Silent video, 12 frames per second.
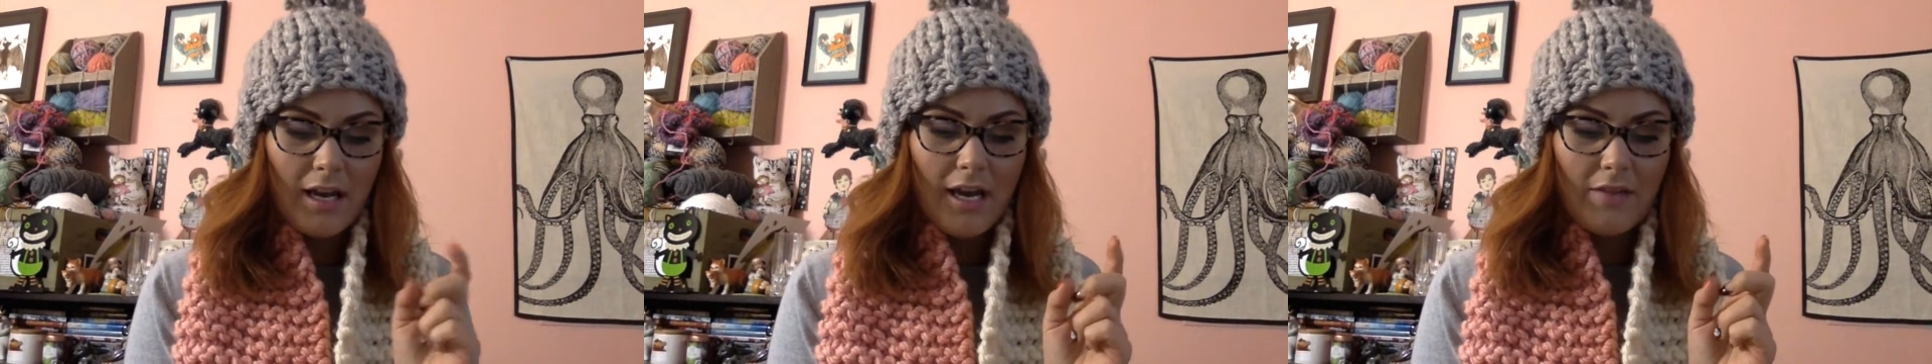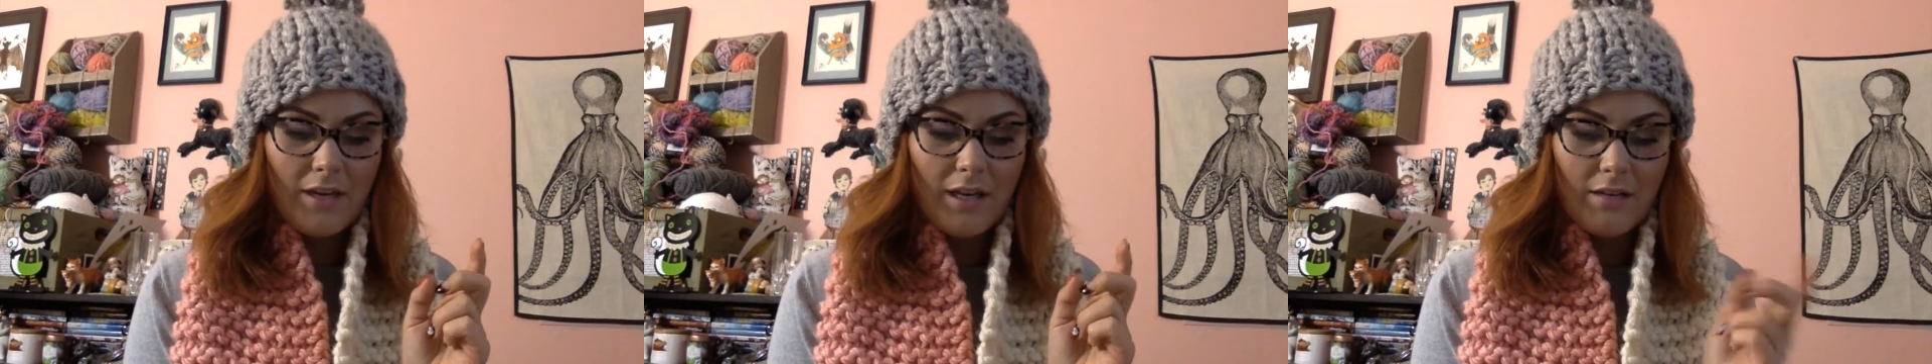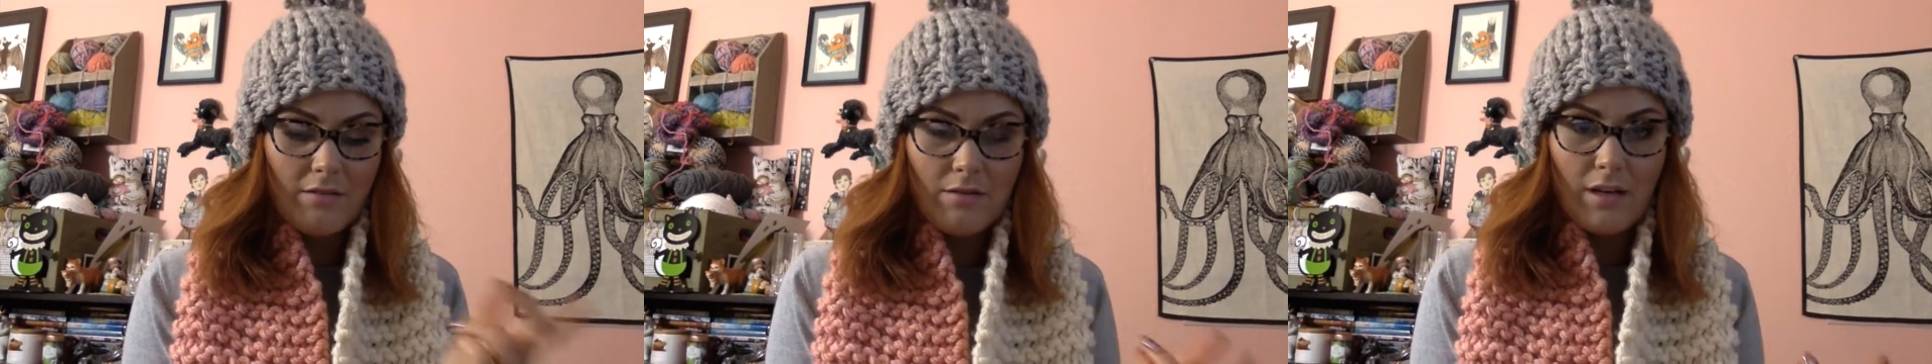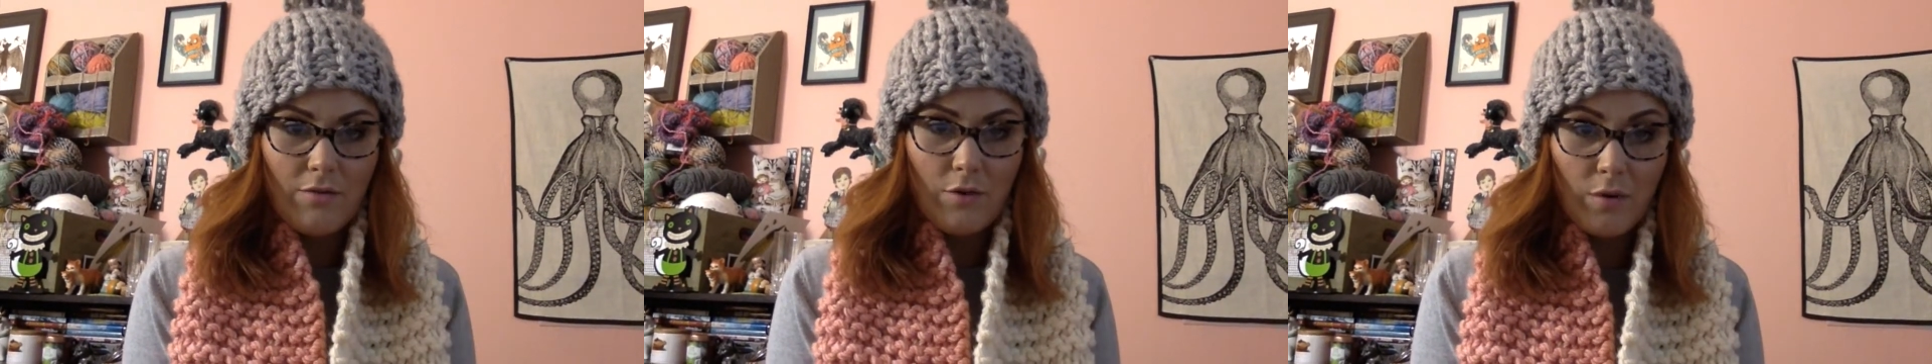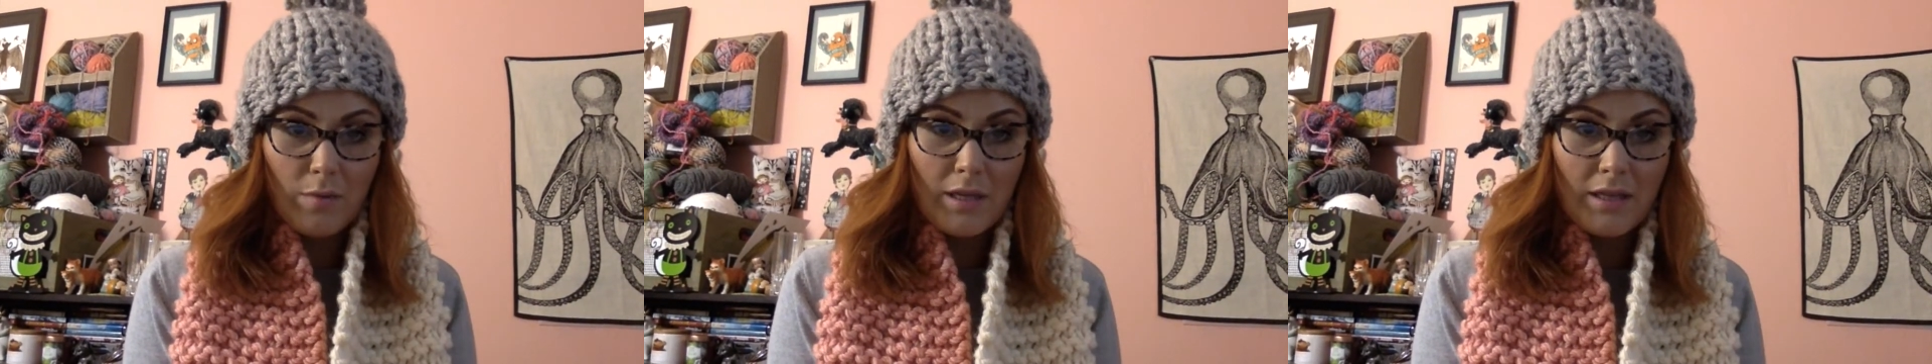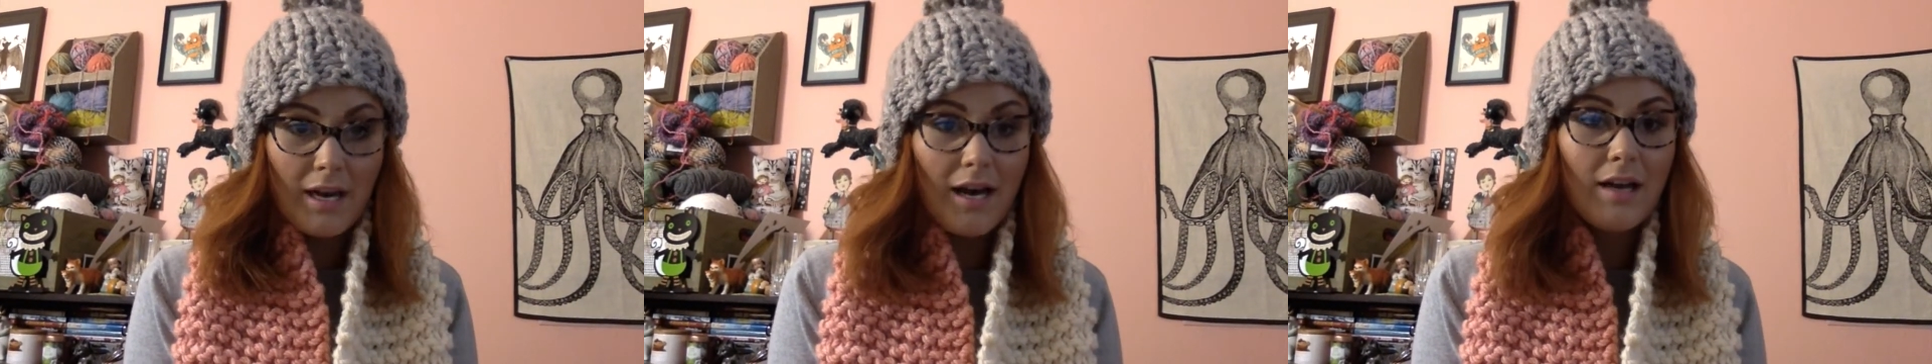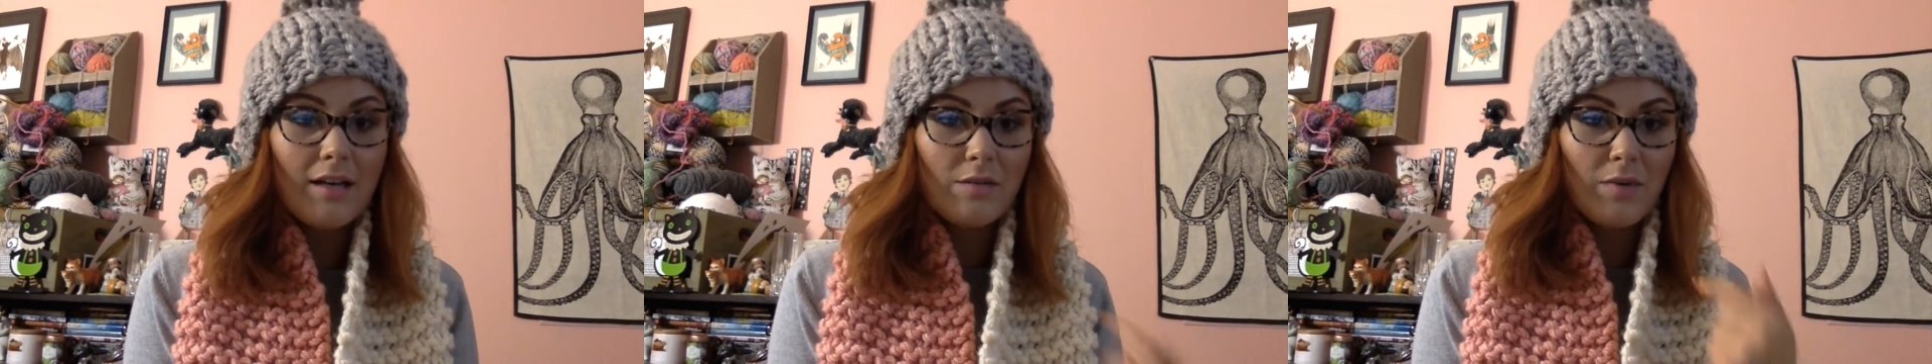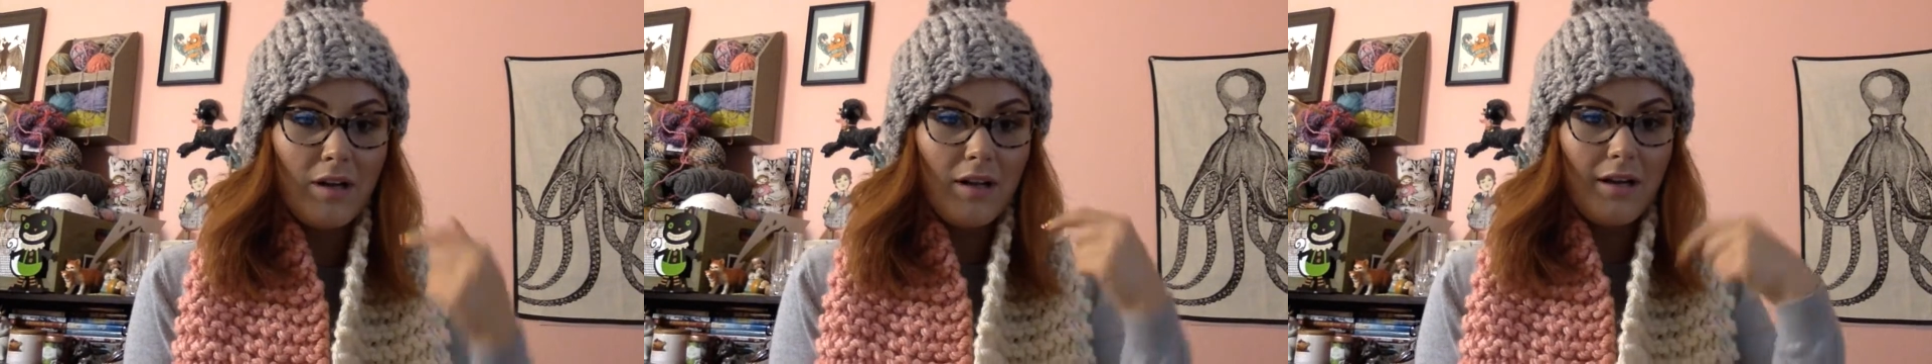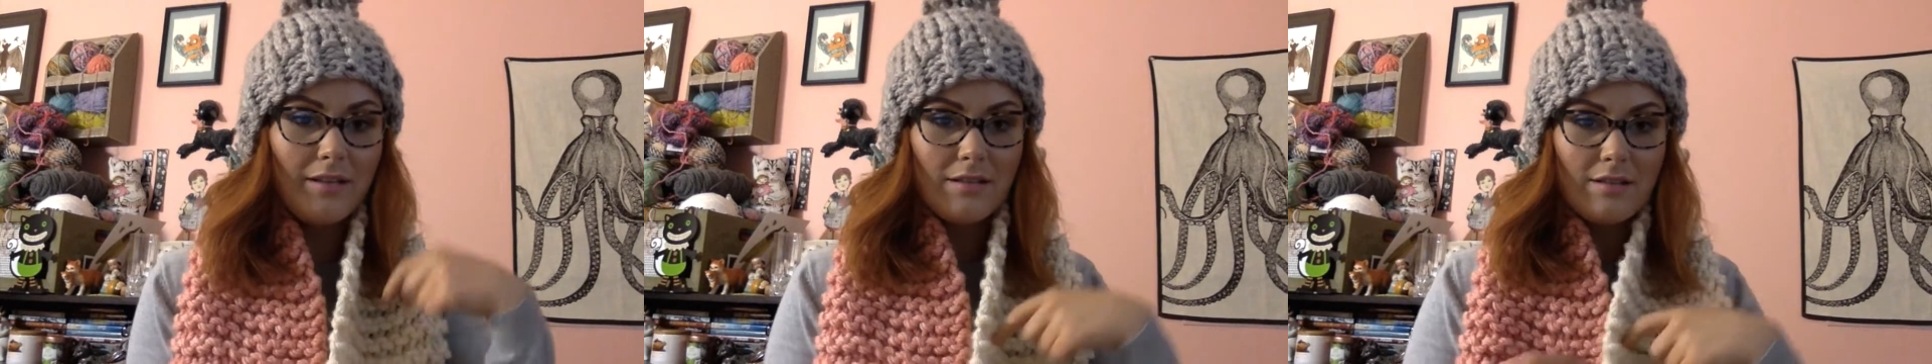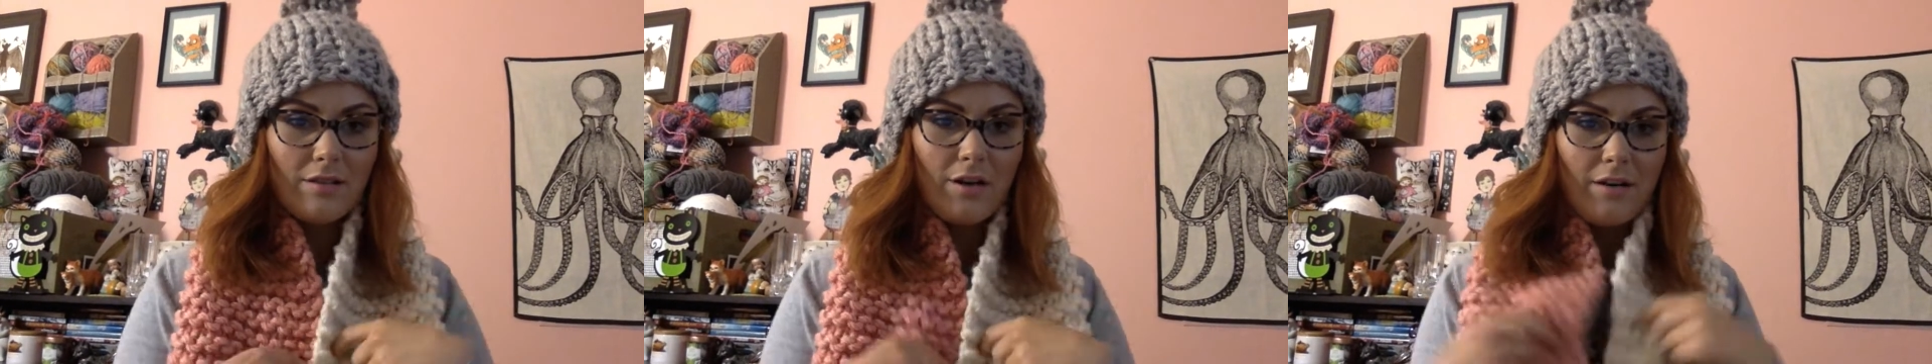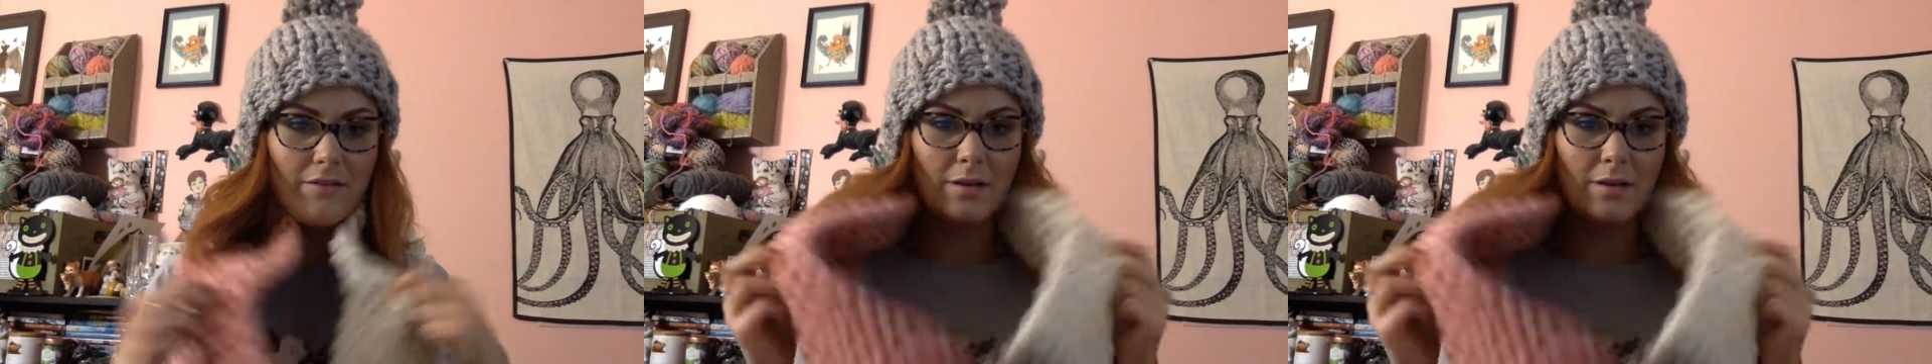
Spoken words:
And then if you want to make the hat as well as the scarf,